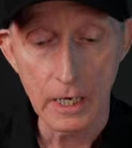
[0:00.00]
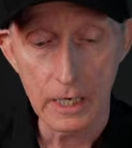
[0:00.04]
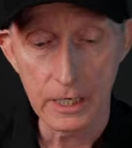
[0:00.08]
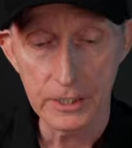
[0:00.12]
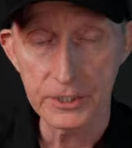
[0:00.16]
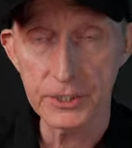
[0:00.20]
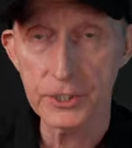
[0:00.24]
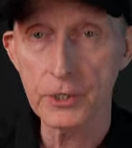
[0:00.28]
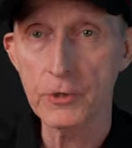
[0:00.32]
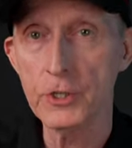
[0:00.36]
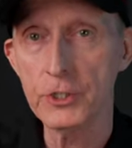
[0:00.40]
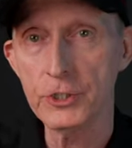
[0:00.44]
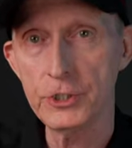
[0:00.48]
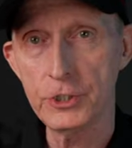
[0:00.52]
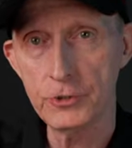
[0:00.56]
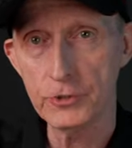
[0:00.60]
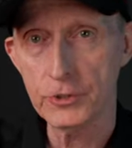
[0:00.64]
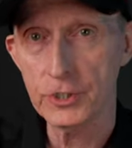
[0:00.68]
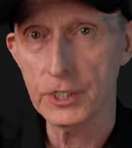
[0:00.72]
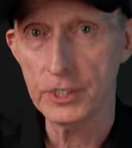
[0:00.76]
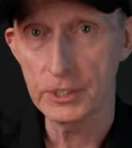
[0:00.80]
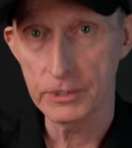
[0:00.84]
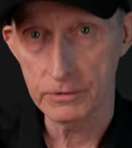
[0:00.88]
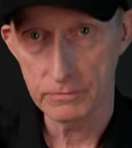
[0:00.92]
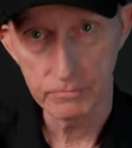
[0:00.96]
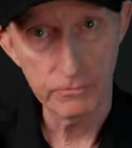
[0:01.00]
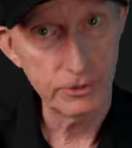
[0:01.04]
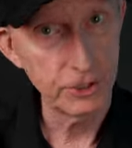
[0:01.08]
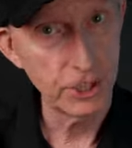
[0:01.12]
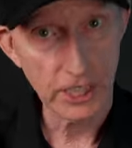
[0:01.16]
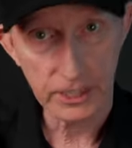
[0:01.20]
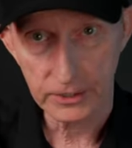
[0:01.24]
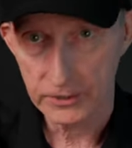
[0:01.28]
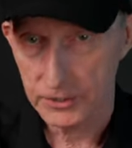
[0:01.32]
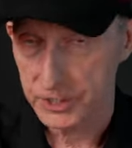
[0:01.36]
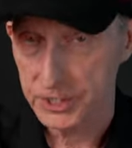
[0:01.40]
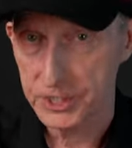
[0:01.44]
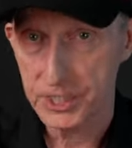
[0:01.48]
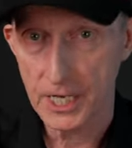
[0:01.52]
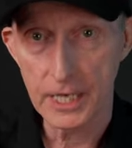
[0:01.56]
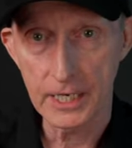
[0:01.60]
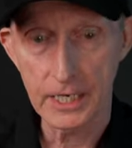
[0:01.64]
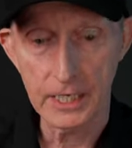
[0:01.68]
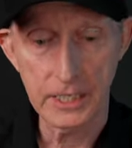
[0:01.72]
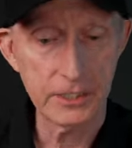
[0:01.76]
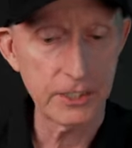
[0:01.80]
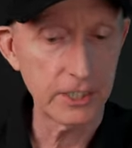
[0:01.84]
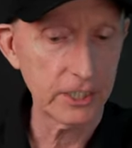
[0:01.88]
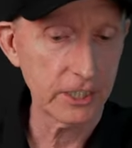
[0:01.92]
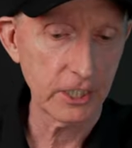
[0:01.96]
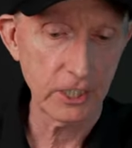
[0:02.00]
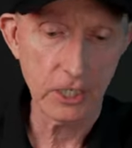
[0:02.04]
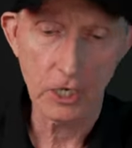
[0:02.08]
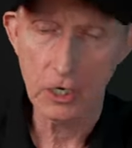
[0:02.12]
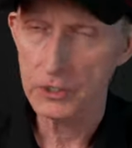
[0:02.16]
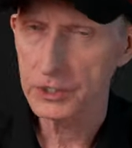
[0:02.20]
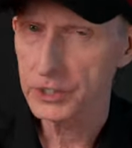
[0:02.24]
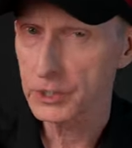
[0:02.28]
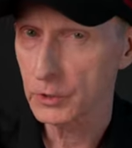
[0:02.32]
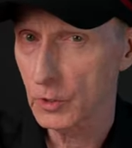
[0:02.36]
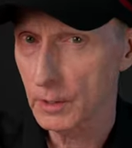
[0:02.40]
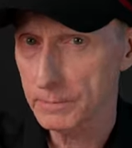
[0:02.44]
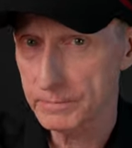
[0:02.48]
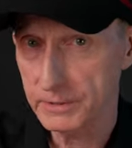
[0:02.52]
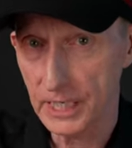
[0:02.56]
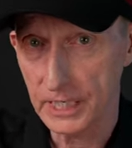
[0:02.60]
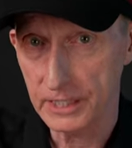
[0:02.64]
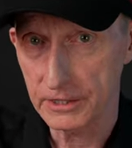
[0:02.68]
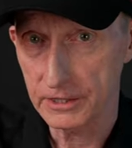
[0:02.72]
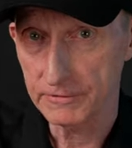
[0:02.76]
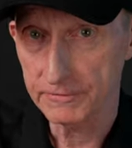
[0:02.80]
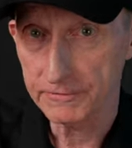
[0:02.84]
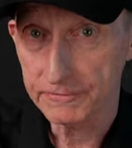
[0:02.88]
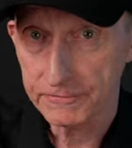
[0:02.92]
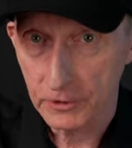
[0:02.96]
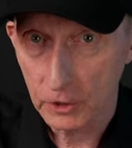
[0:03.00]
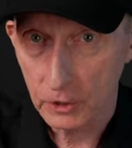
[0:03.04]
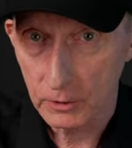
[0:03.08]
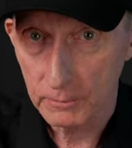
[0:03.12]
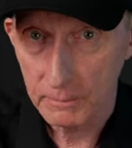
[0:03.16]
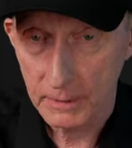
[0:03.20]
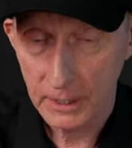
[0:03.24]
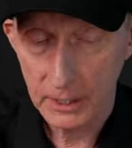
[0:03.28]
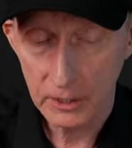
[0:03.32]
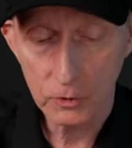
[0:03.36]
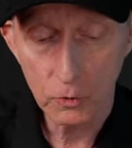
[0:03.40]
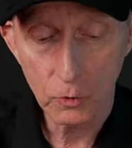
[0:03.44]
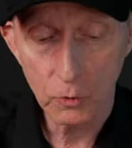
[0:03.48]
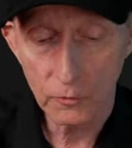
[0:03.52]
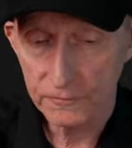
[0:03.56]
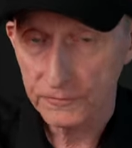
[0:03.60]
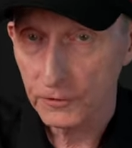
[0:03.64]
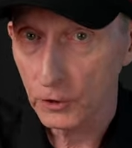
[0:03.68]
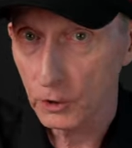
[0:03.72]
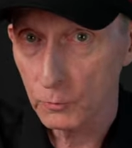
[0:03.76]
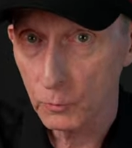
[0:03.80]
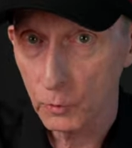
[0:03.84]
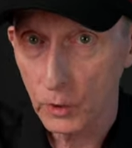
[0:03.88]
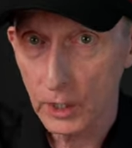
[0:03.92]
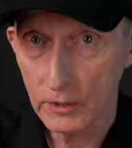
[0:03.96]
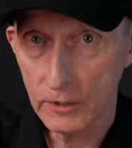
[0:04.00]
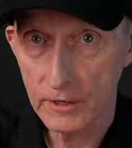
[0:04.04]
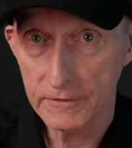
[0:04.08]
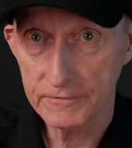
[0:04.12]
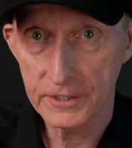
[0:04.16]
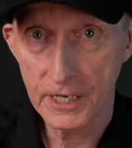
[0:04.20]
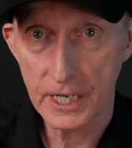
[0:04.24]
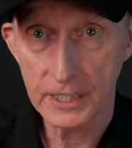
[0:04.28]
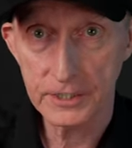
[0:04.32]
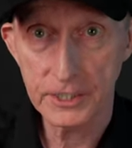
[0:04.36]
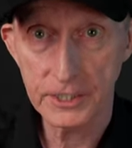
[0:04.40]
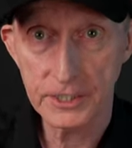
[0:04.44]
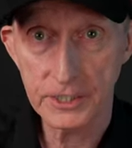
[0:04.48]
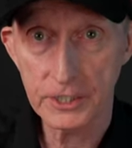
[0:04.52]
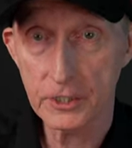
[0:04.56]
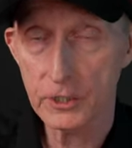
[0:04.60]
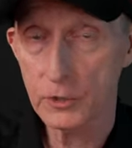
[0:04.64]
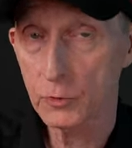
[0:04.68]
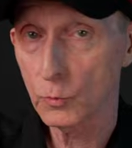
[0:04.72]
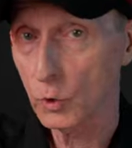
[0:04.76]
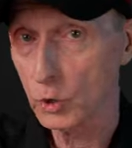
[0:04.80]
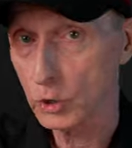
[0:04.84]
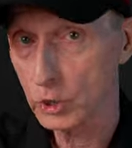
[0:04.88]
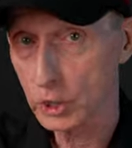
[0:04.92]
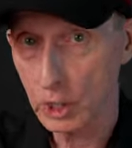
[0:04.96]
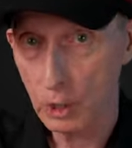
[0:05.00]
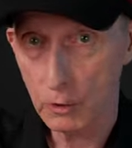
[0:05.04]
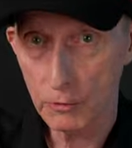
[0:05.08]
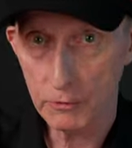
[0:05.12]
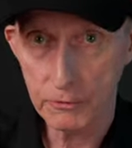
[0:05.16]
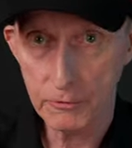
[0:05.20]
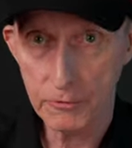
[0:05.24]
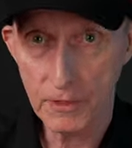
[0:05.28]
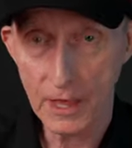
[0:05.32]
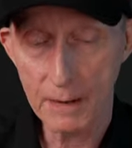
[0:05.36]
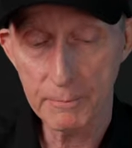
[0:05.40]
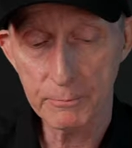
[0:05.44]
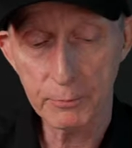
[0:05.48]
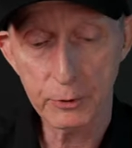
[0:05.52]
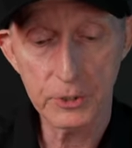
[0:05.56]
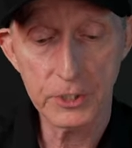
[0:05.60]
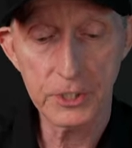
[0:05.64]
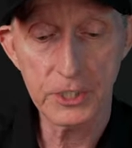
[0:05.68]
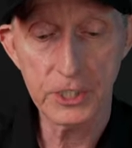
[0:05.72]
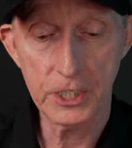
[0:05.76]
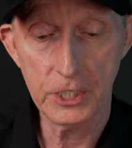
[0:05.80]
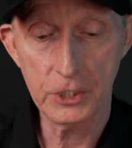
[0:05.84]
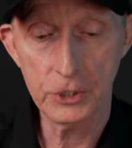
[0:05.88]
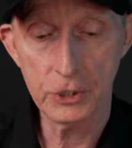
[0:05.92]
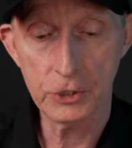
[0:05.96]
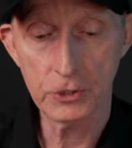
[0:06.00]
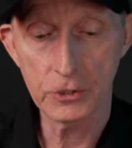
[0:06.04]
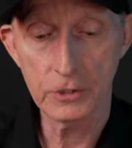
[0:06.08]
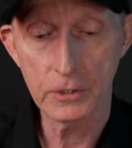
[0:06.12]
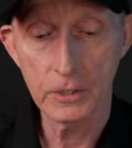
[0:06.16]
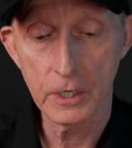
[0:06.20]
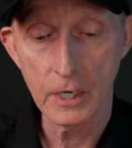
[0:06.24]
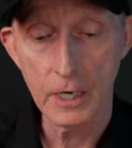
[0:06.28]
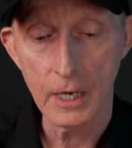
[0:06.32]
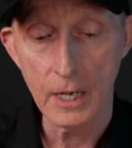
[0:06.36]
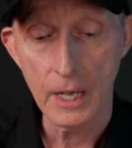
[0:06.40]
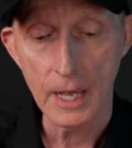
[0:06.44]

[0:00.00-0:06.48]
so that you can check the settings. It can also update the firmware if necessary. We'll go through that procedure.